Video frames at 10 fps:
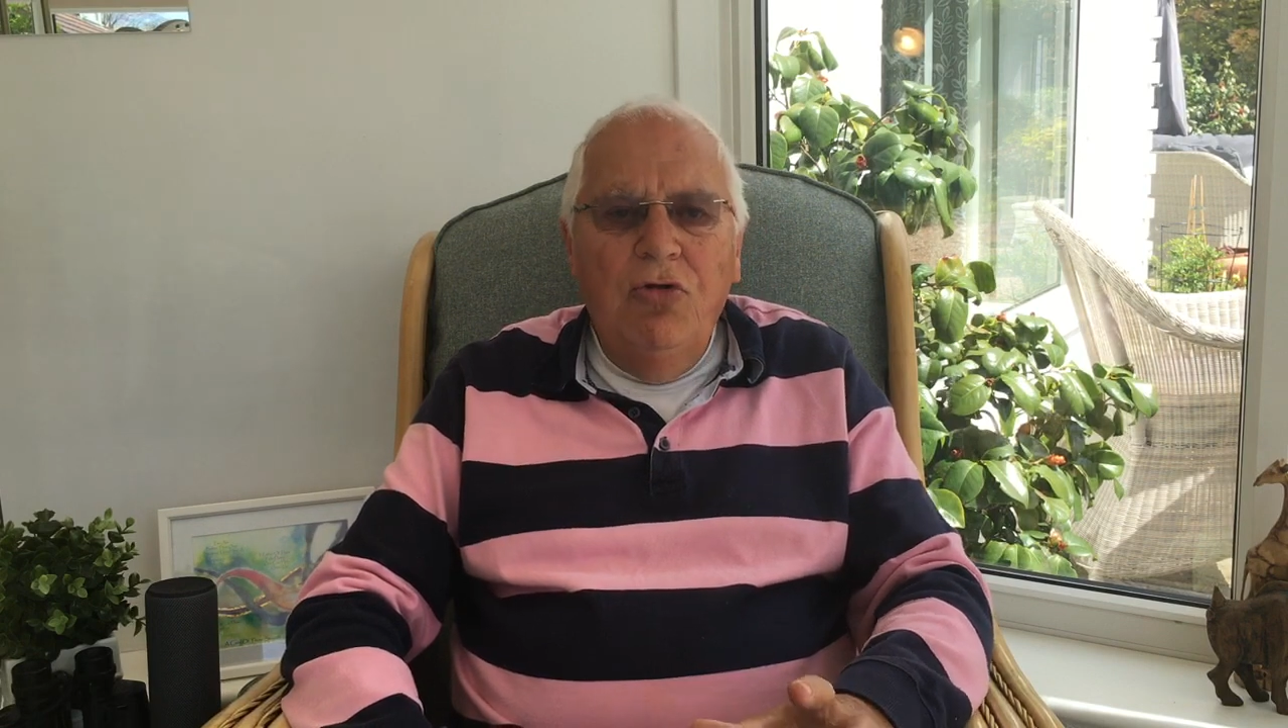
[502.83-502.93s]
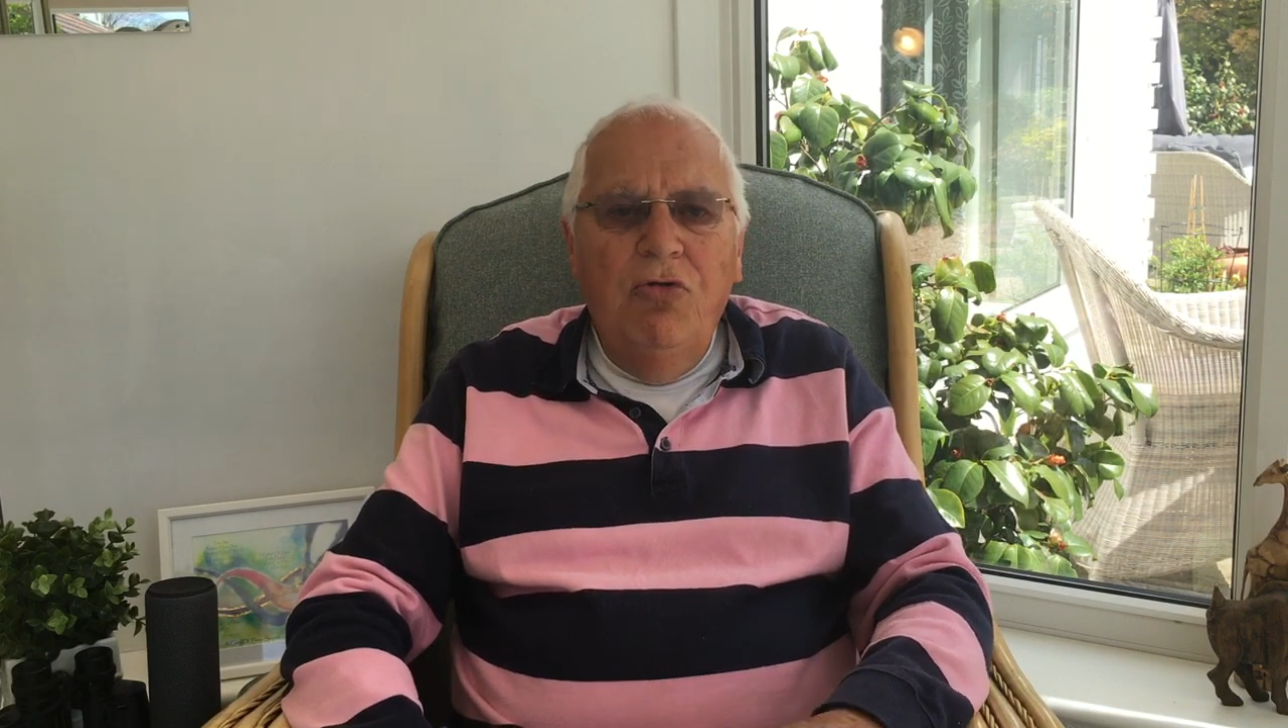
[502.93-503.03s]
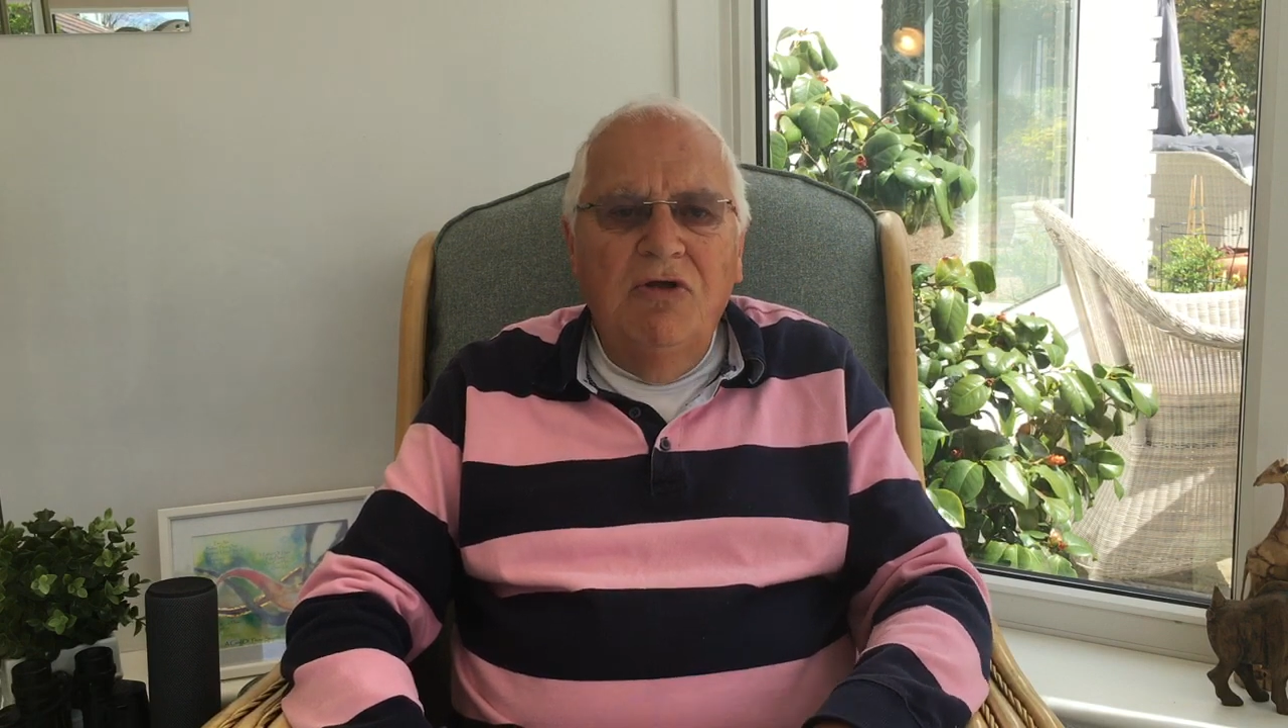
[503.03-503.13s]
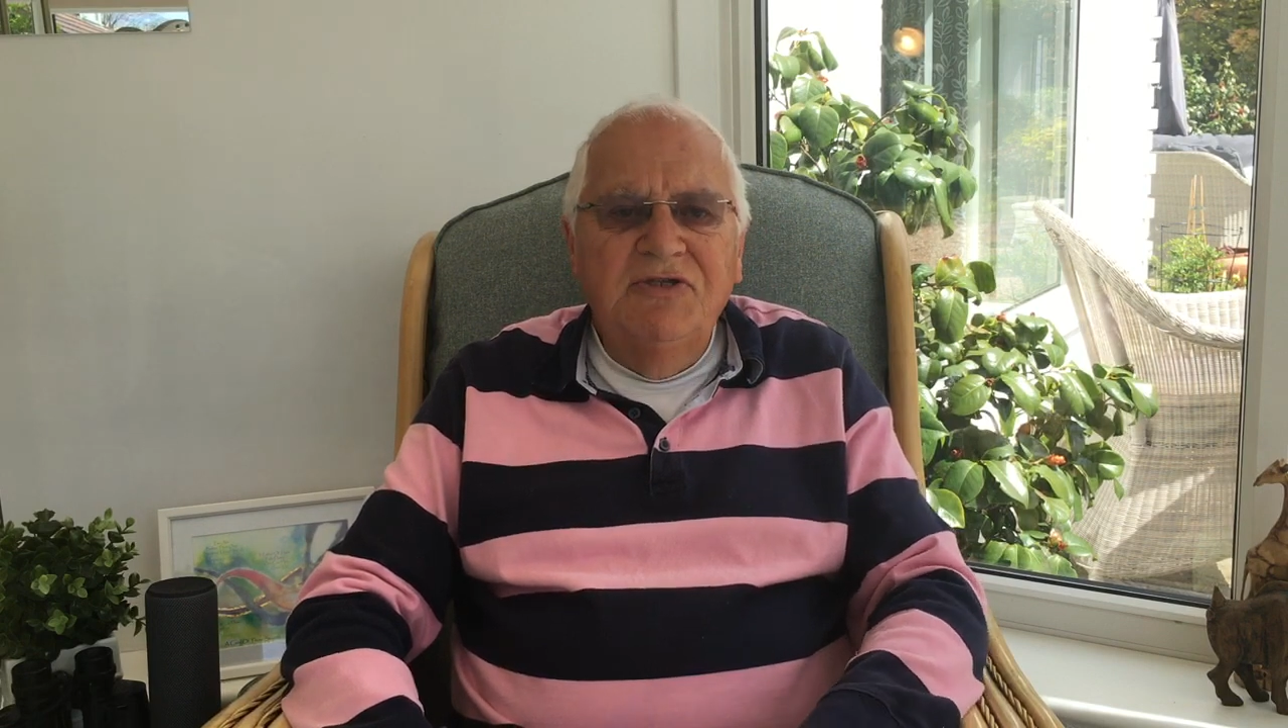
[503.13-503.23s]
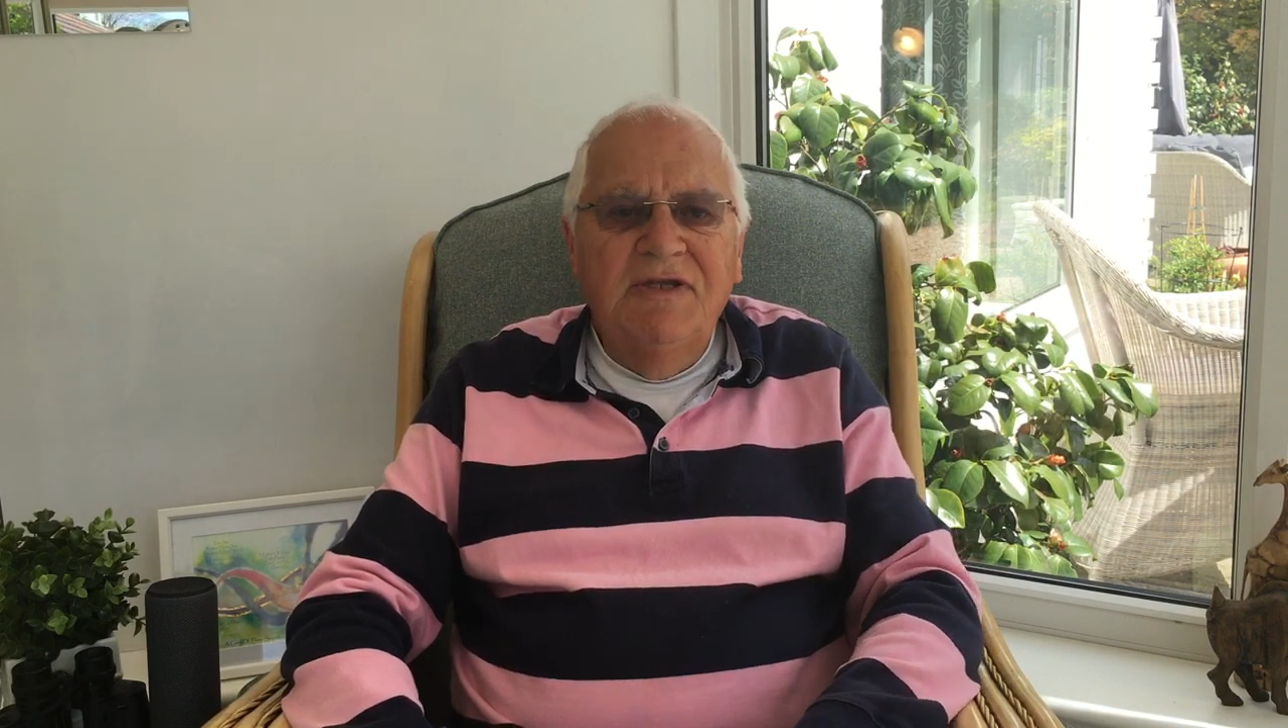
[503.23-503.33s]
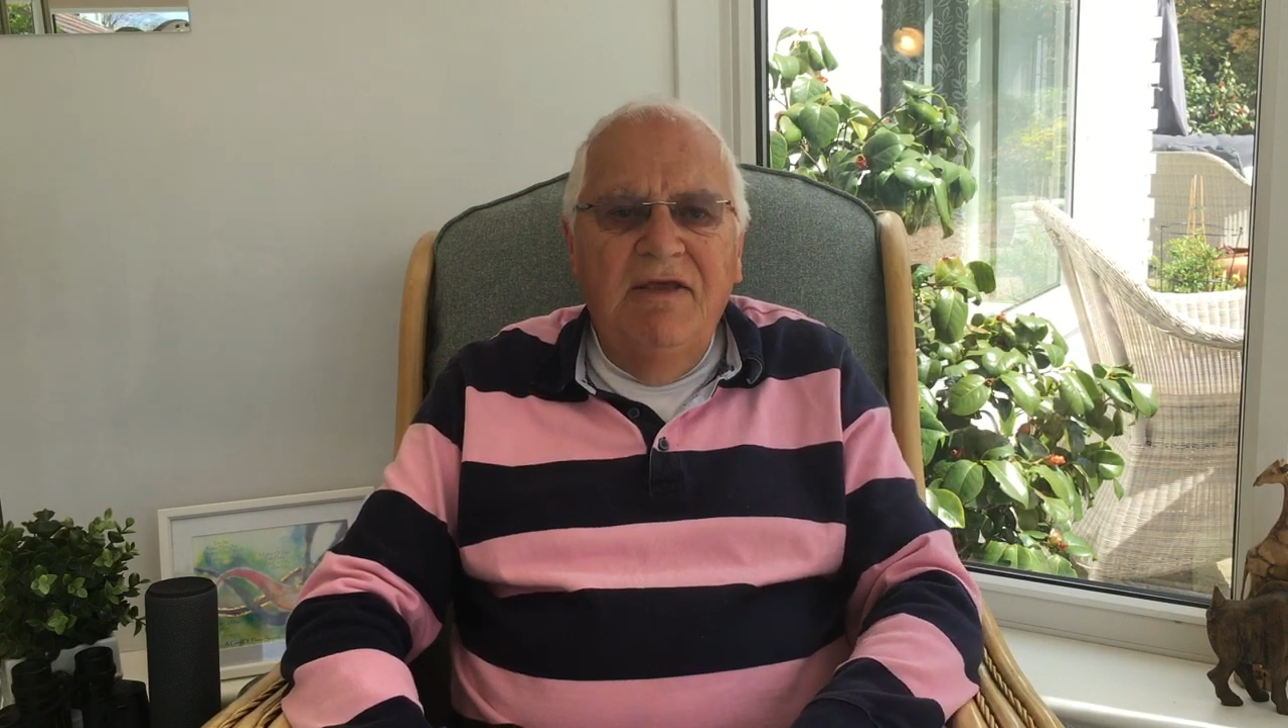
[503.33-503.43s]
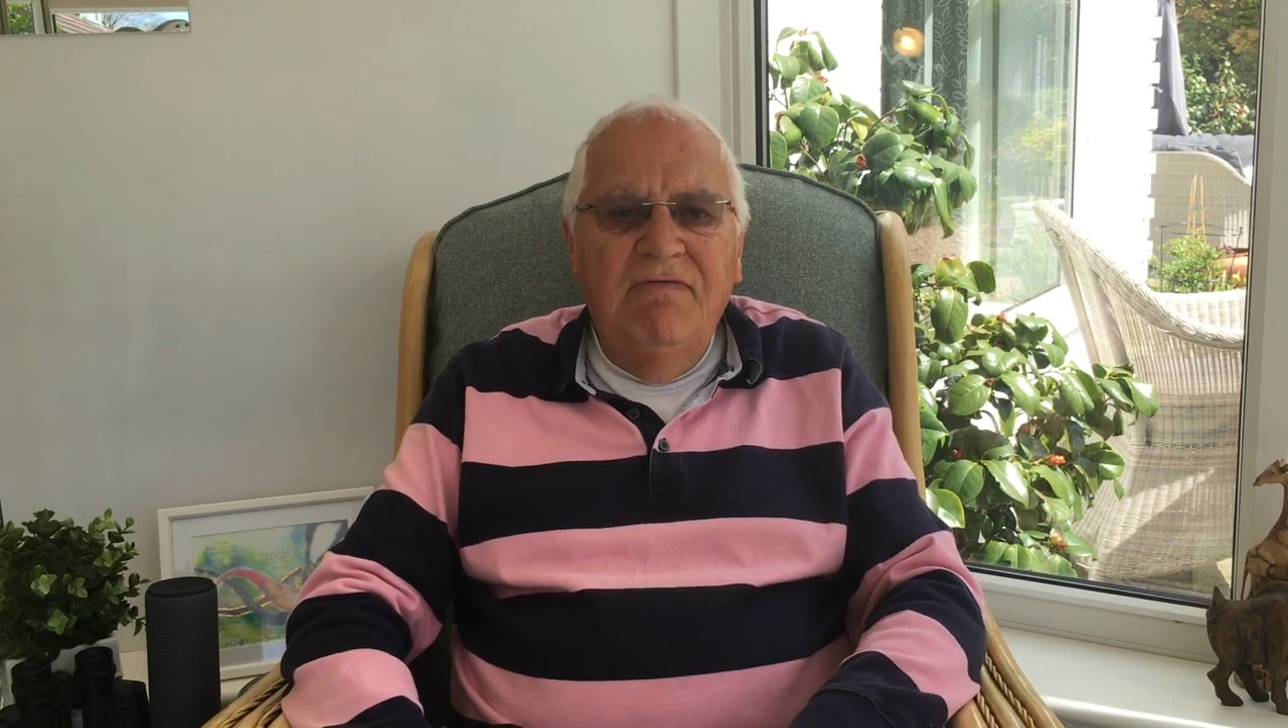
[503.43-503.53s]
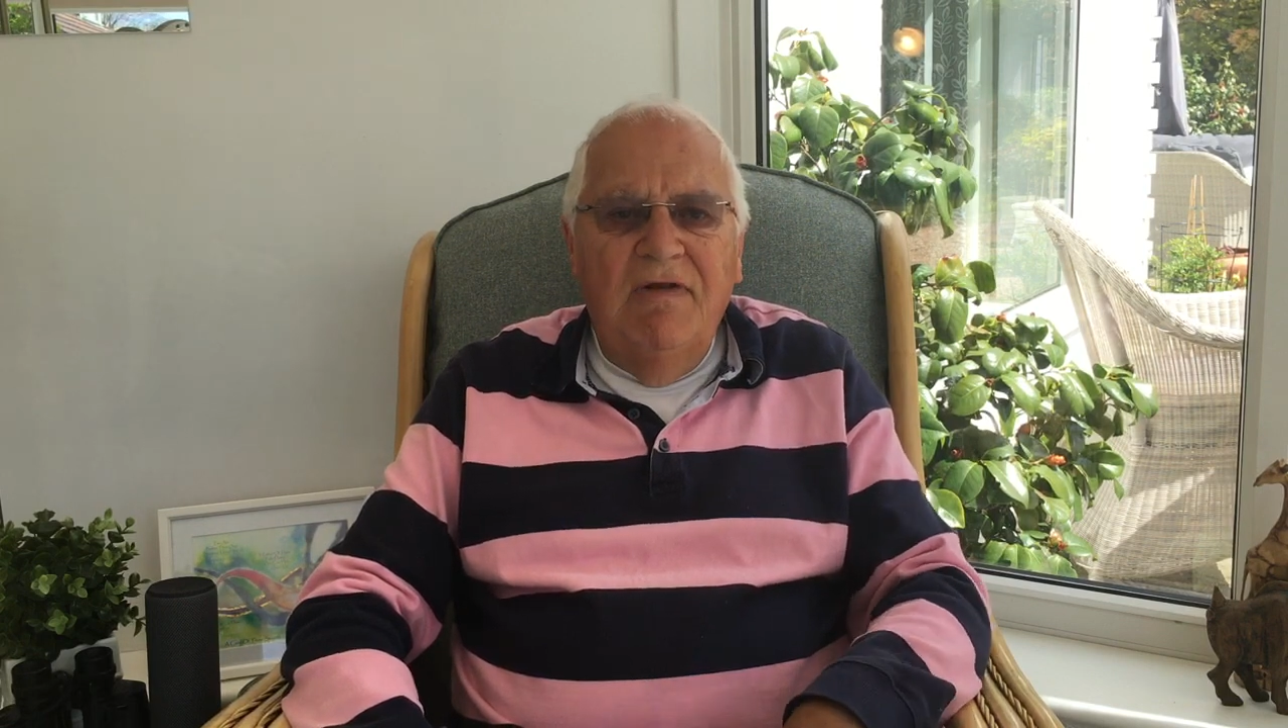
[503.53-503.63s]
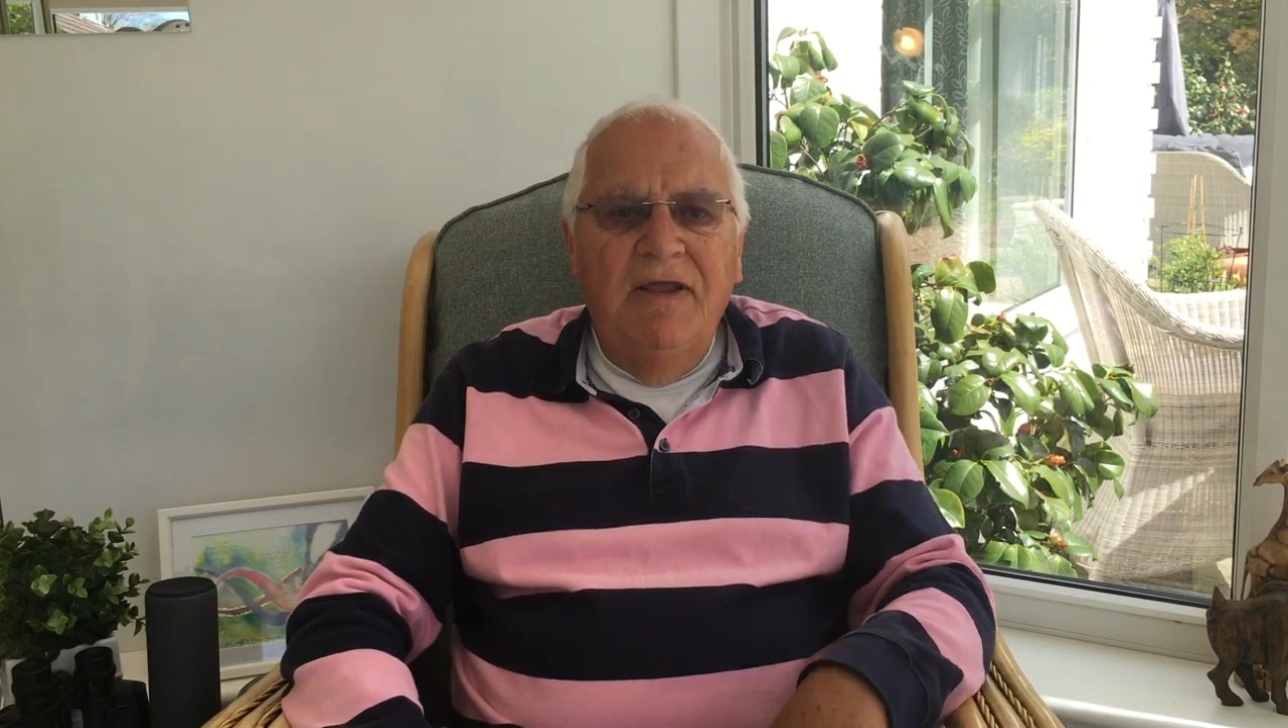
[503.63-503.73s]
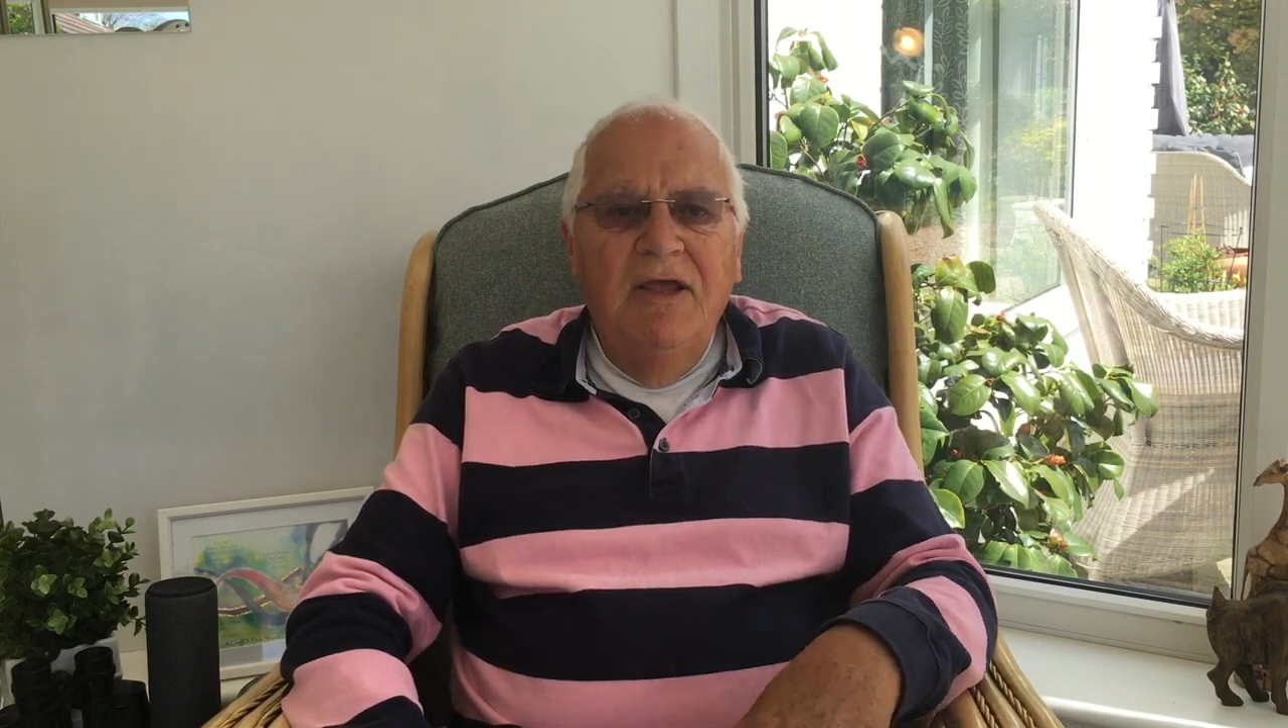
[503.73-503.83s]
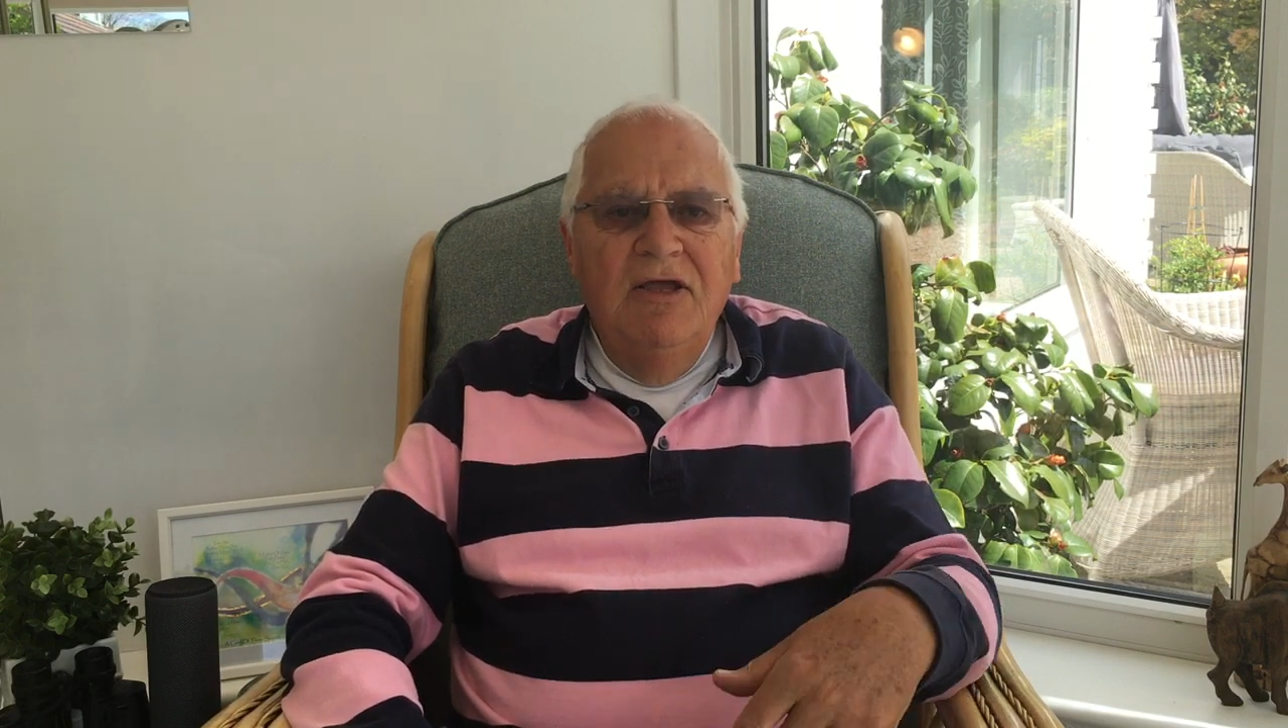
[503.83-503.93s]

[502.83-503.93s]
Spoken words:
crossed safely,